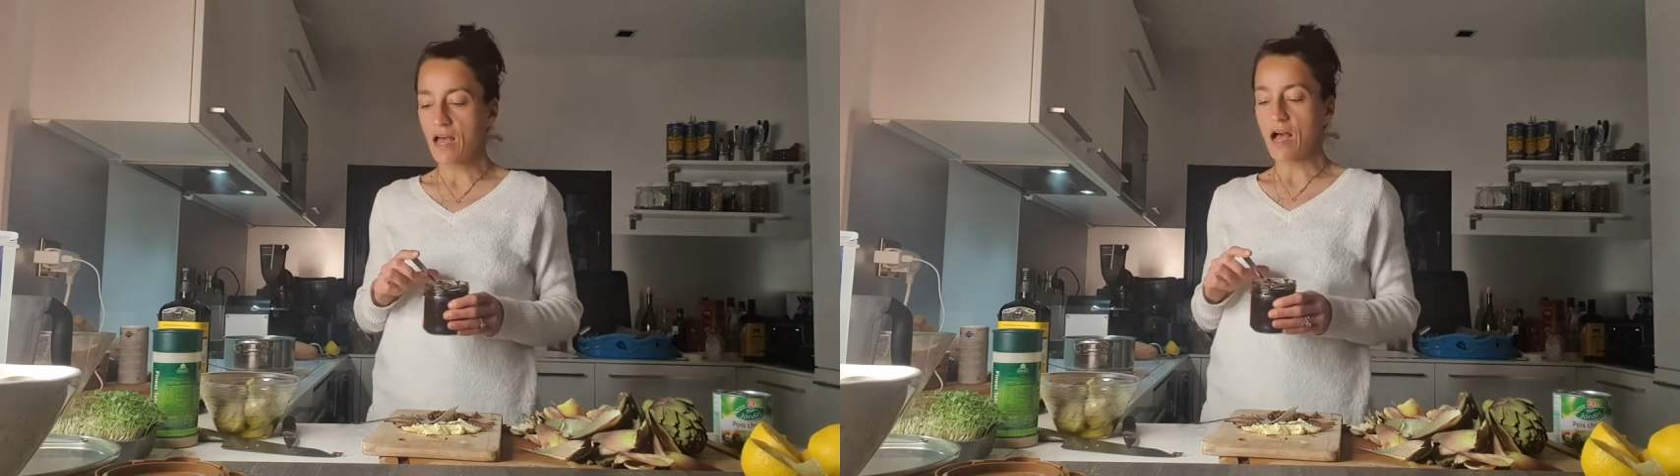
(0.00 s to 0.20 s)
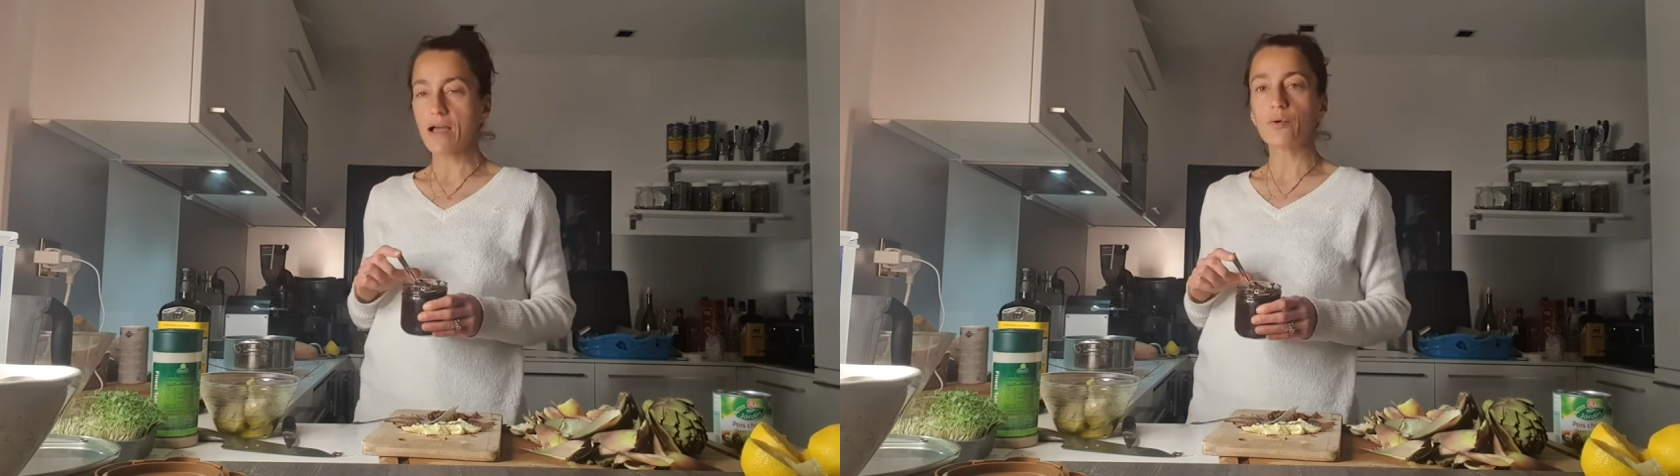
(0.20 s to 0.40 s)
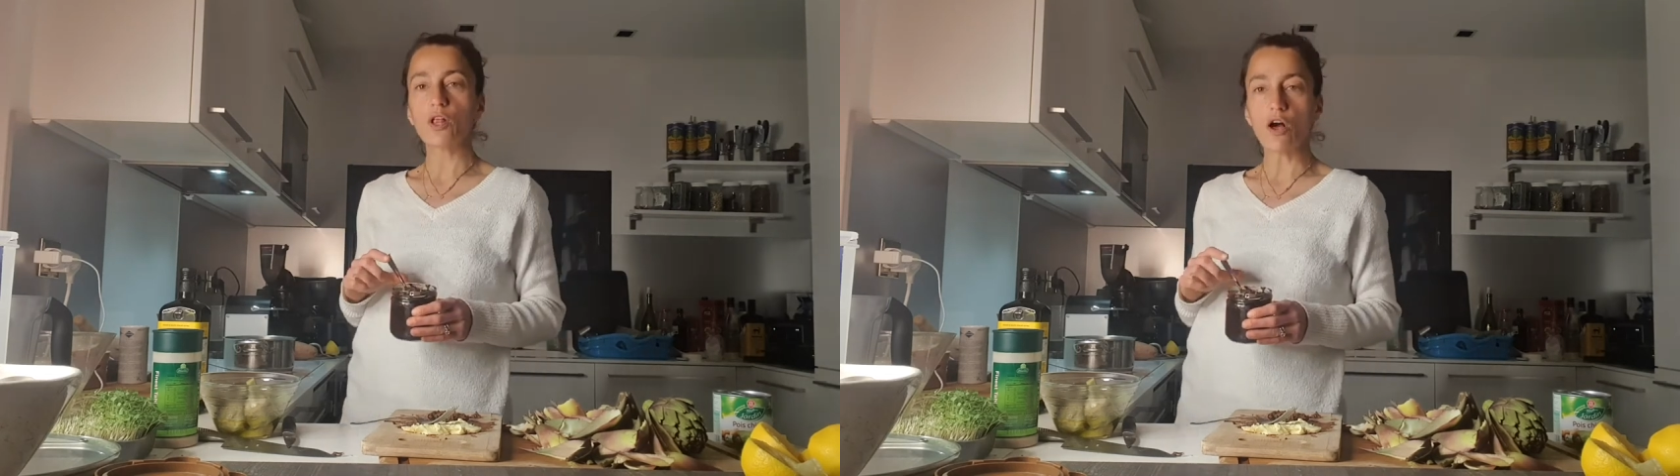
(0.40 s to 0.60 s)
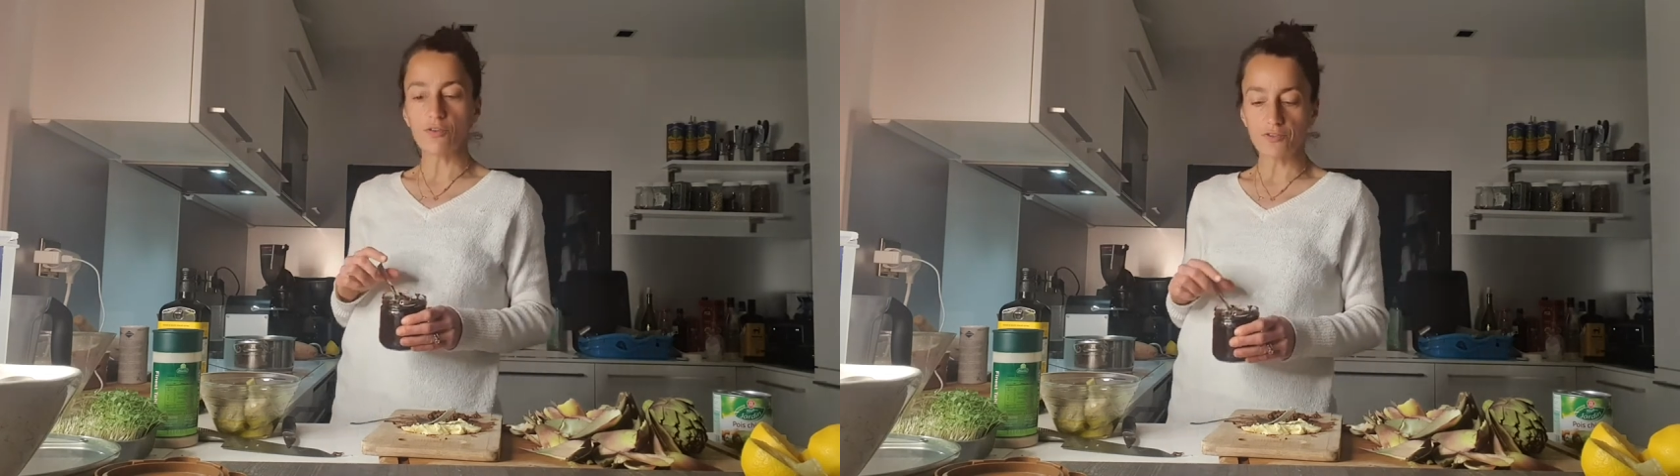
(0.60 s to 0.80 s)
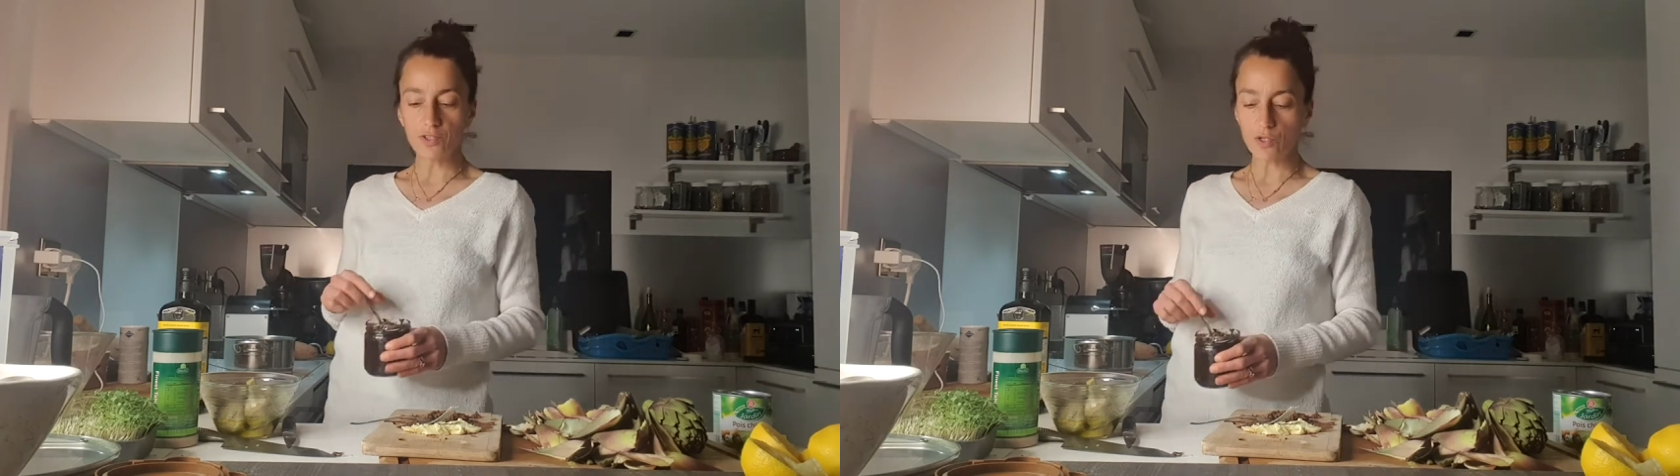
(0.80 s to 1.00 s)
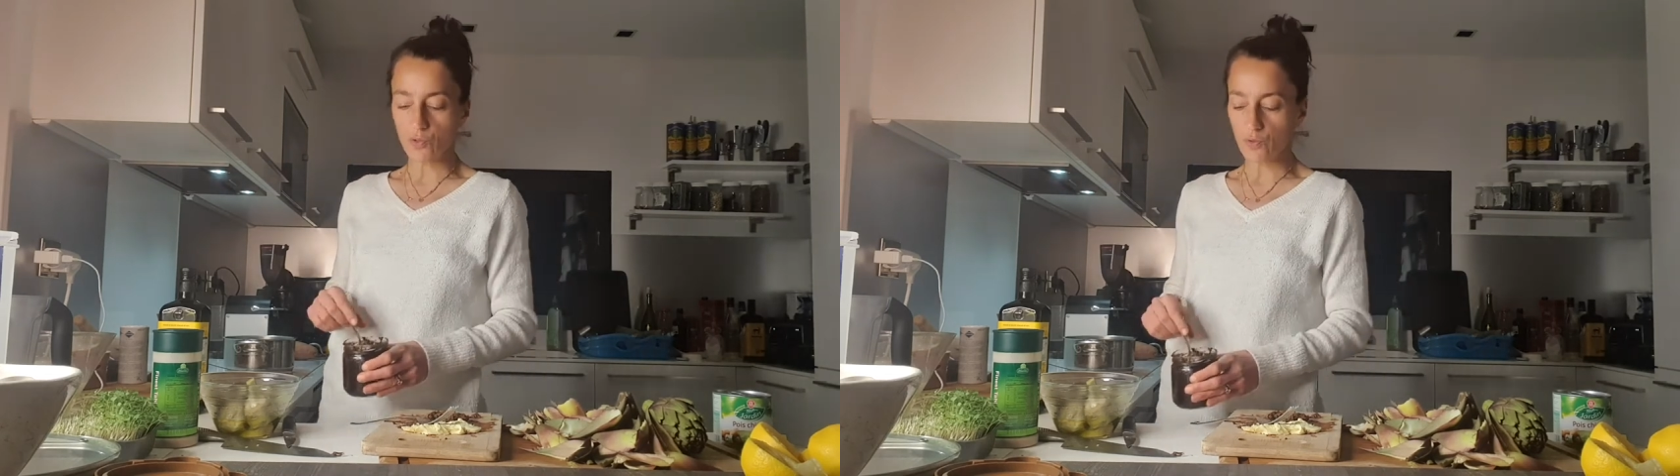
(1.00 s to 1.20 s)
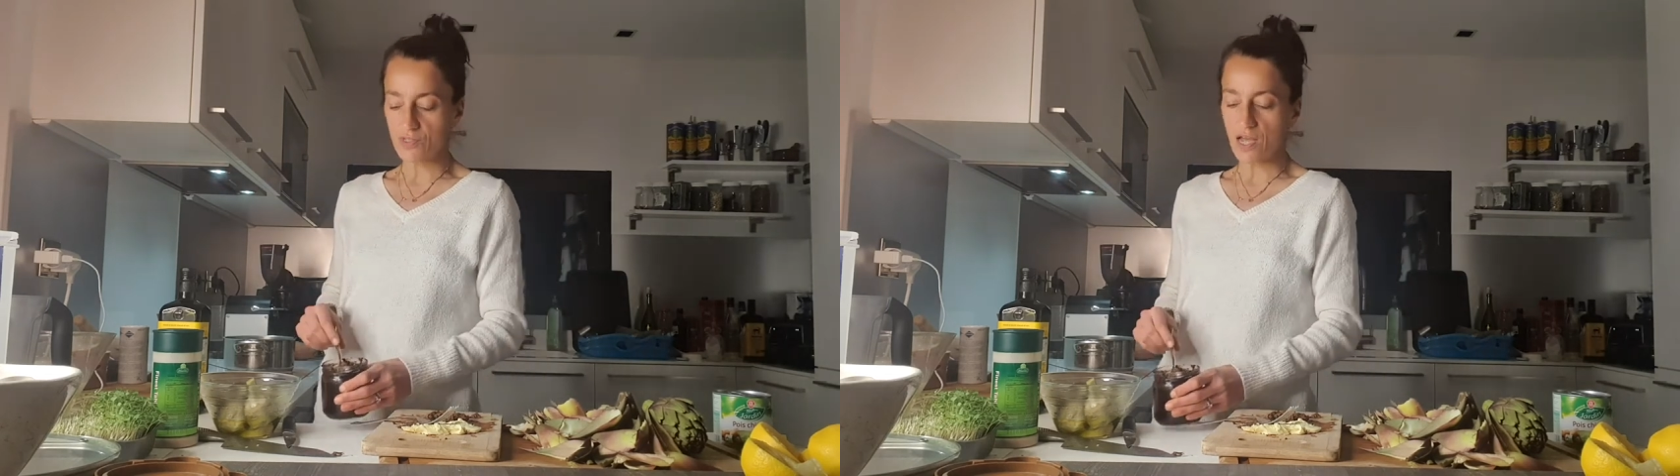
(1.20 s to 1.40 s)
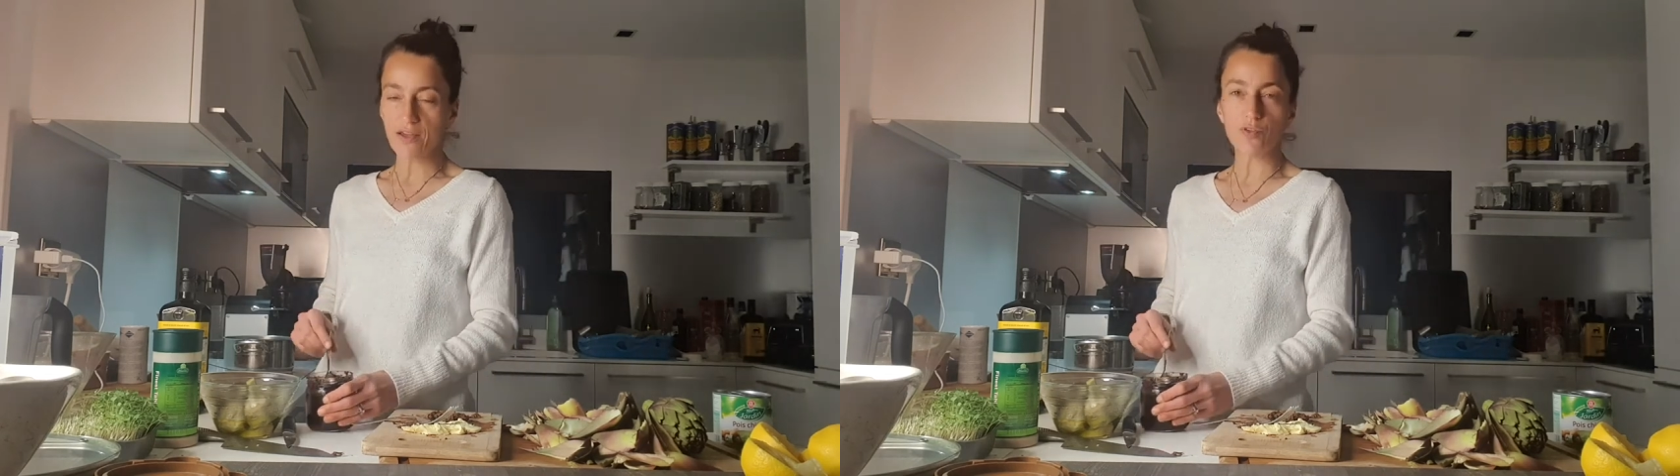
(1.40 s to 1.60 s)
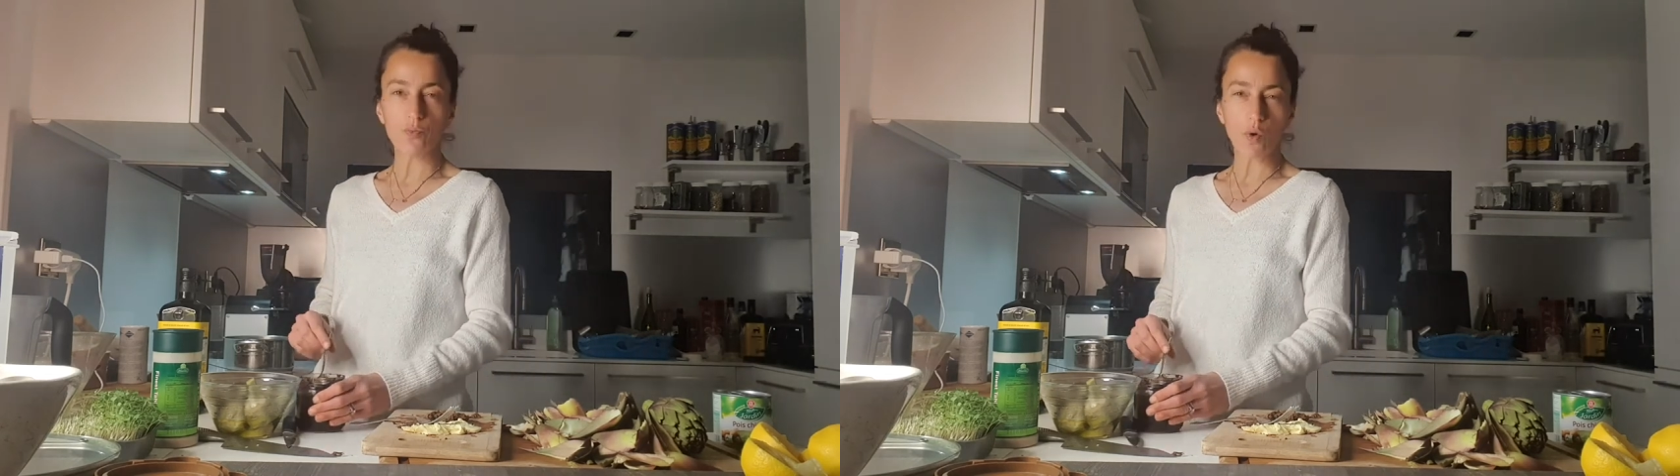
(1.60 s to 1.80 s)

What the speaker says: I will often use either